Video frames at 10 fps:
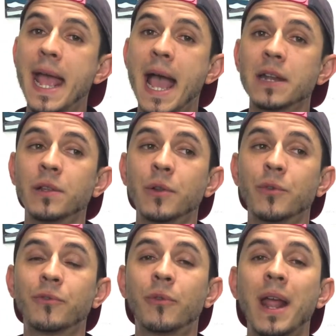add a little
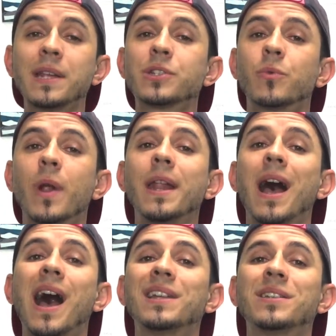Frank's Red
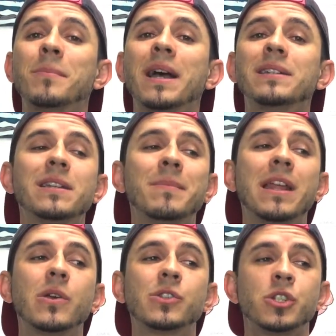Hot to my
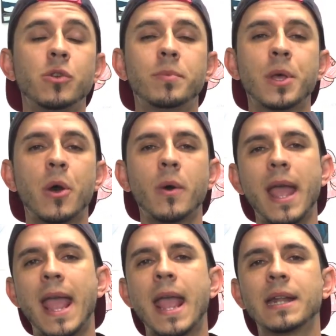tomato soup, though,
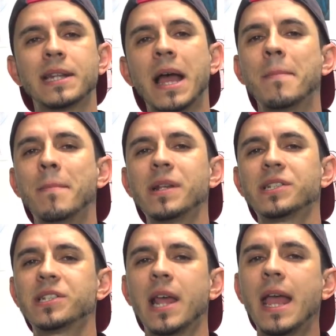and I
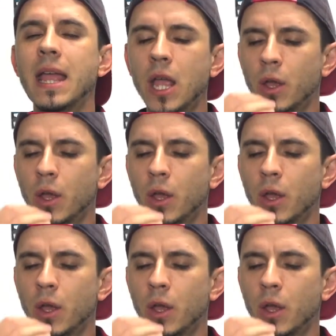must say,